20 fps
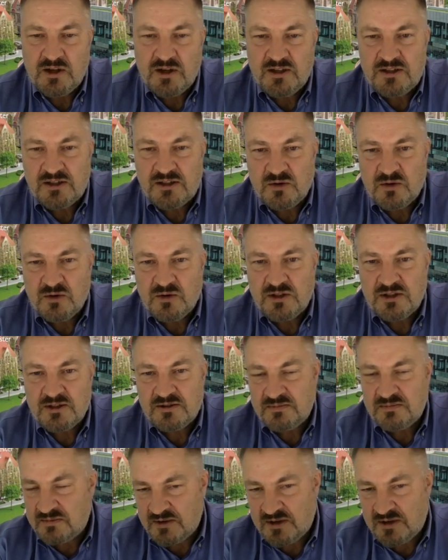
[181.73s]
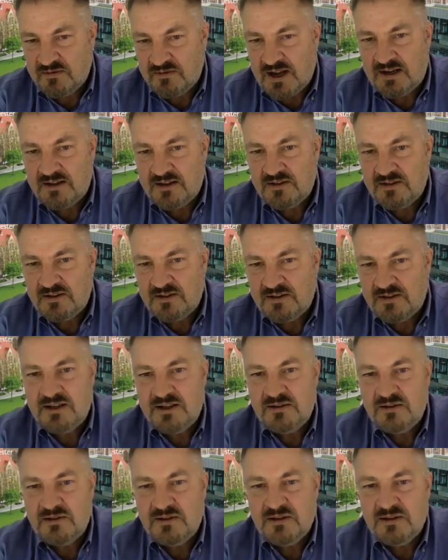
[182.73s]
source of energy
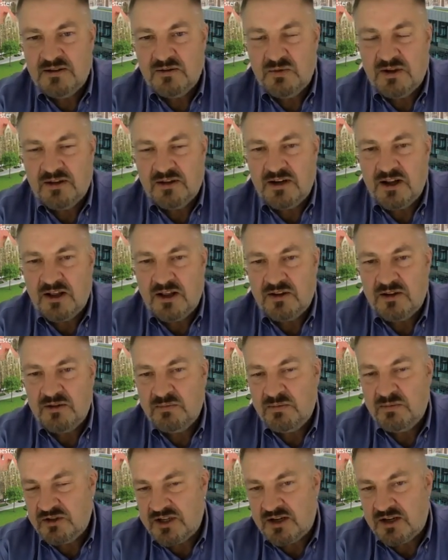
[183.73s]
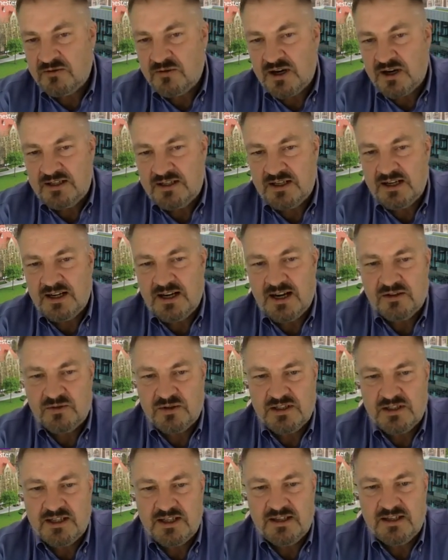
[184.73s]
with another, but generating
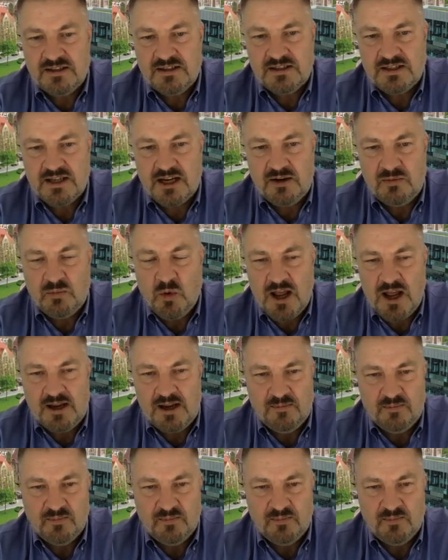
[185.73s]
electricity in the same way.